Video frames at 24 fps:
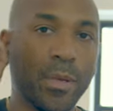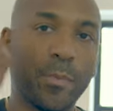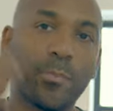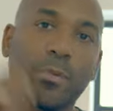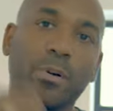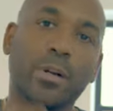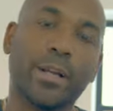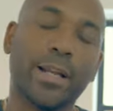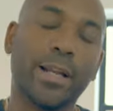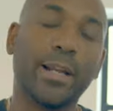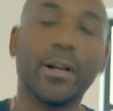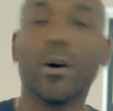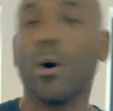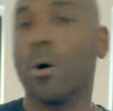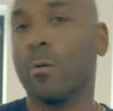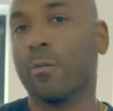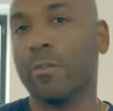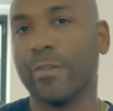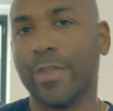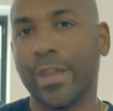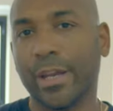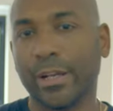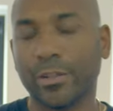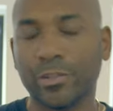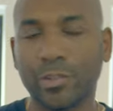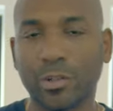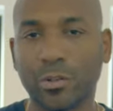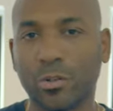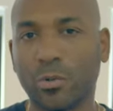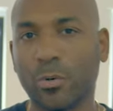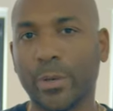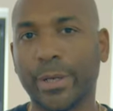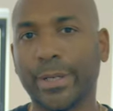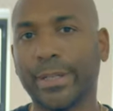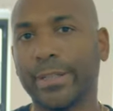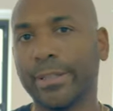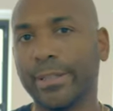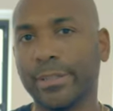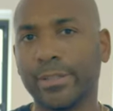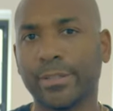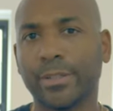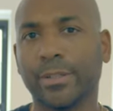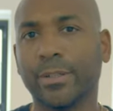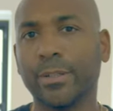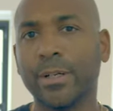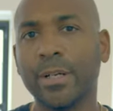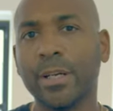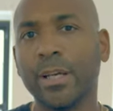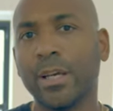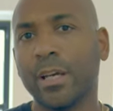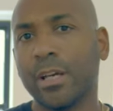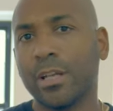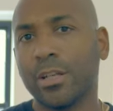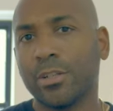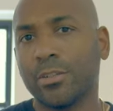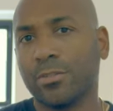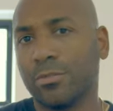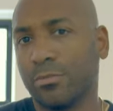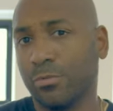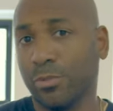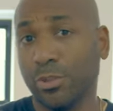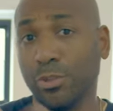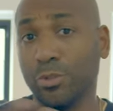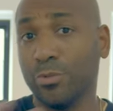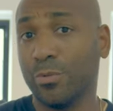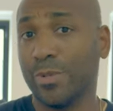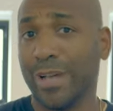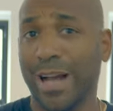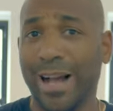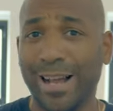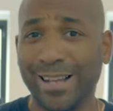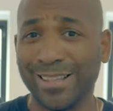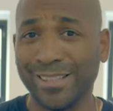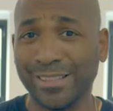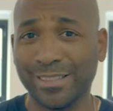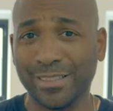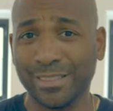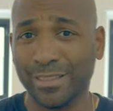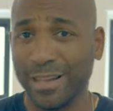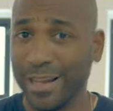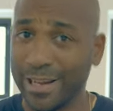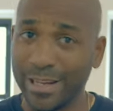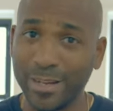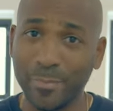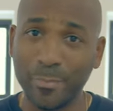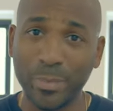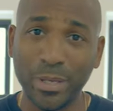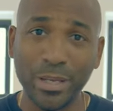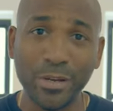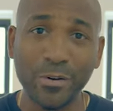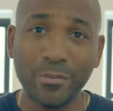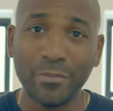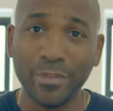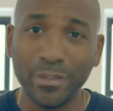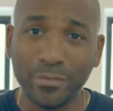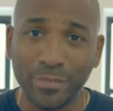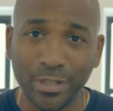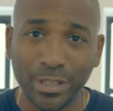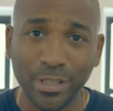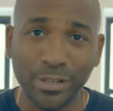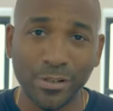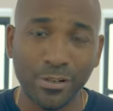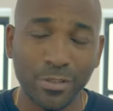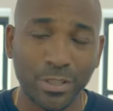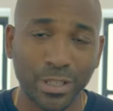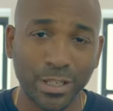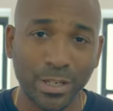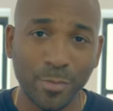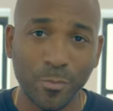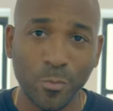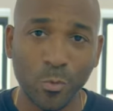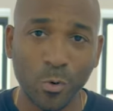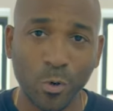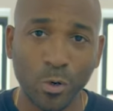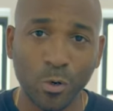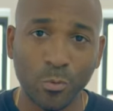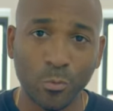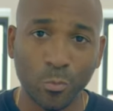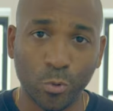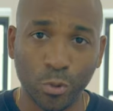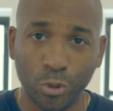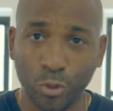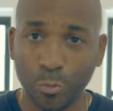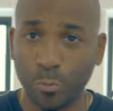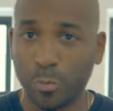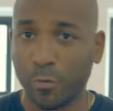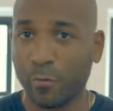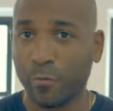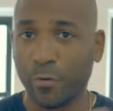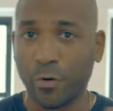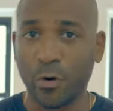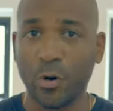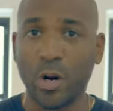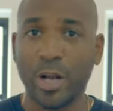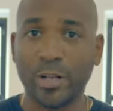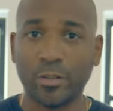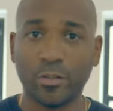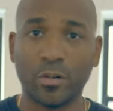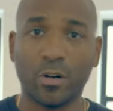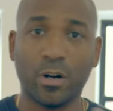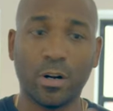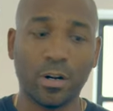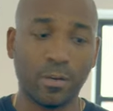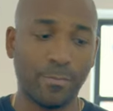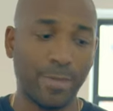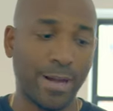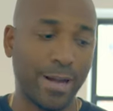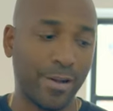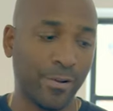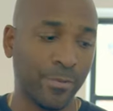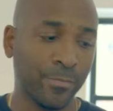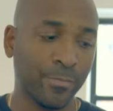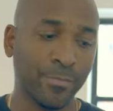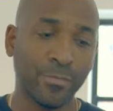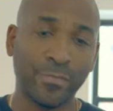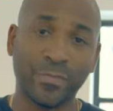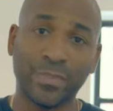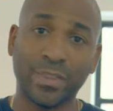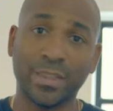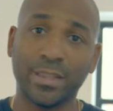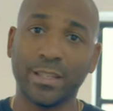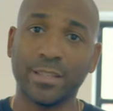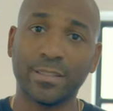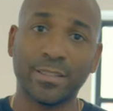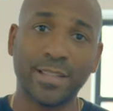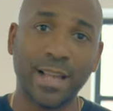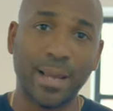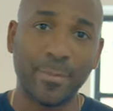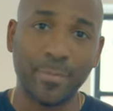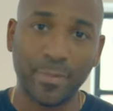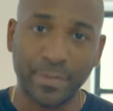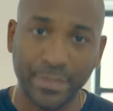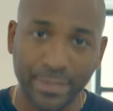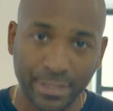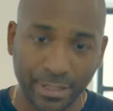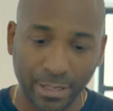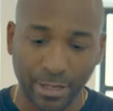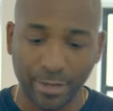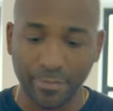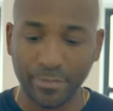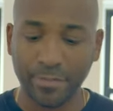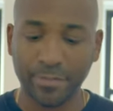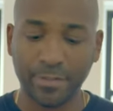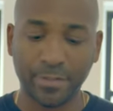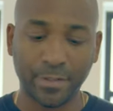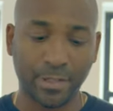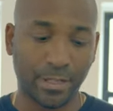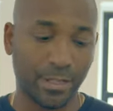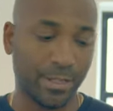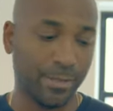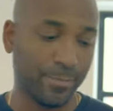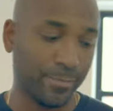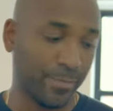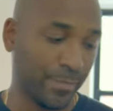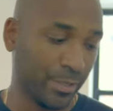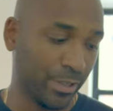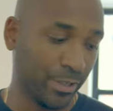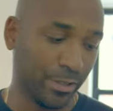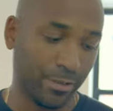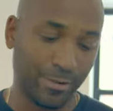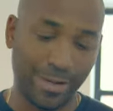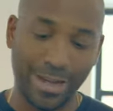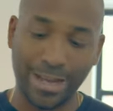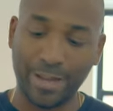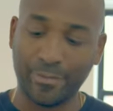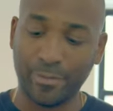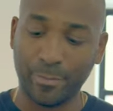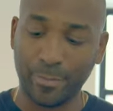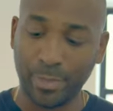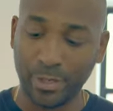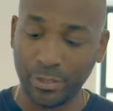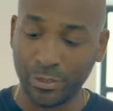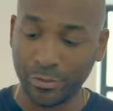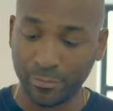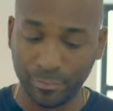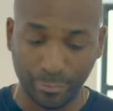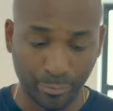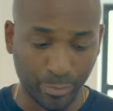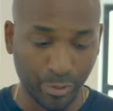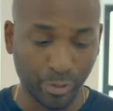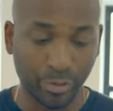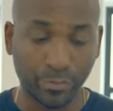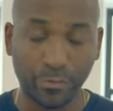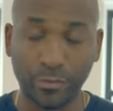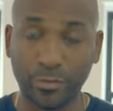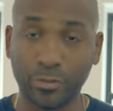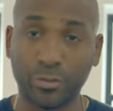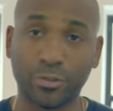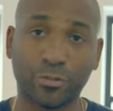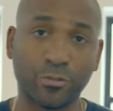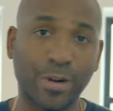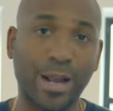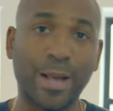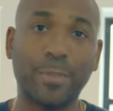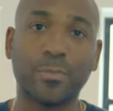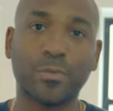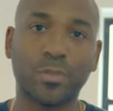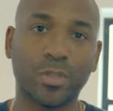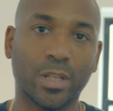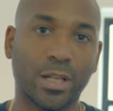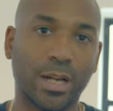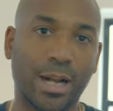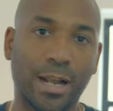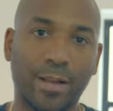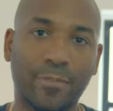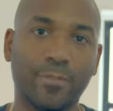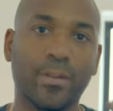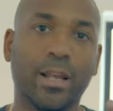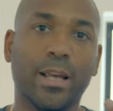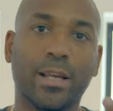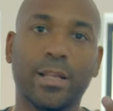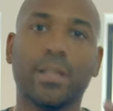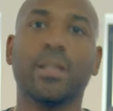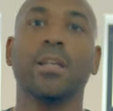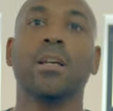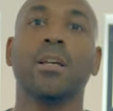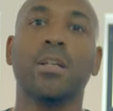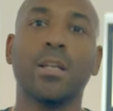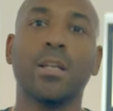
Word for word: people are getting over things so quickly. So do you guys like POV videos anymore? Would you prefer I talk about this type of stuff? Um, you know, I have a bunch of beautiful straps that I've like,